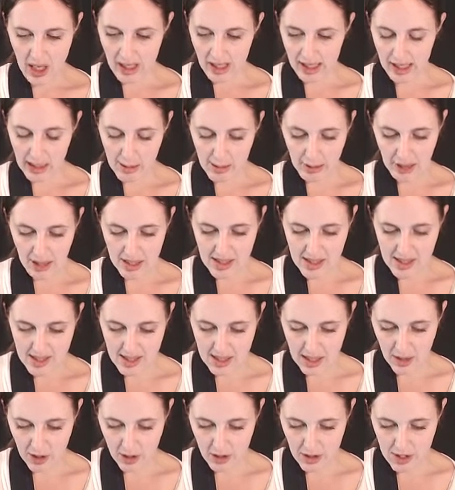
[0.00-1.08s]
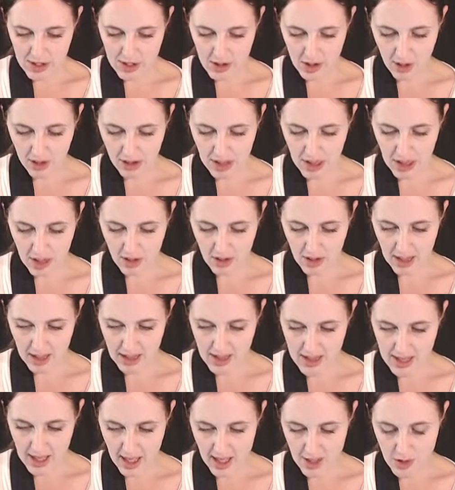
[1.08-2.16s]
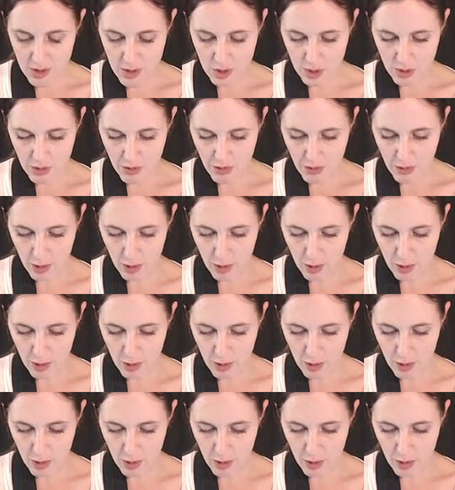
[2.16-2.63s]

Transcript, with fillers: and liabilities increase on the credit side to